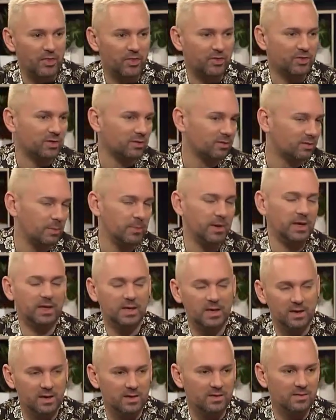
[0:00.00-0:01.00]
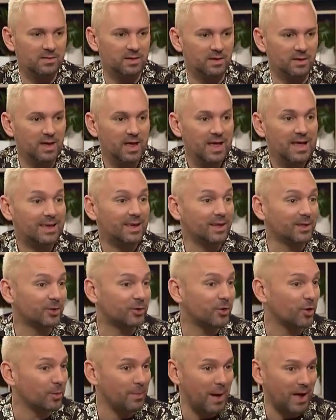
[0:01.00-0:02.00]
Matthewson, comedians, and
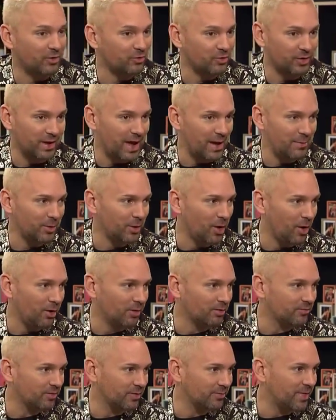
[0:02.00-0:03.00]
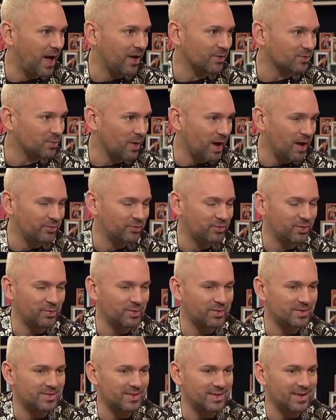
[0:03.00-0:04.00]
Gilda Kirkpatrick came along from The Housewives. She
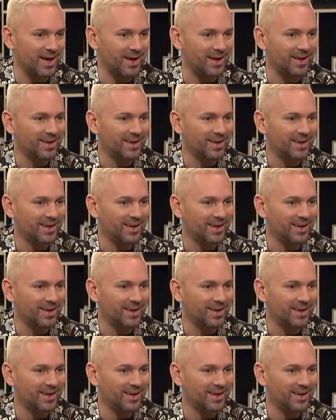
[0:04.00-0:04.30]
I was the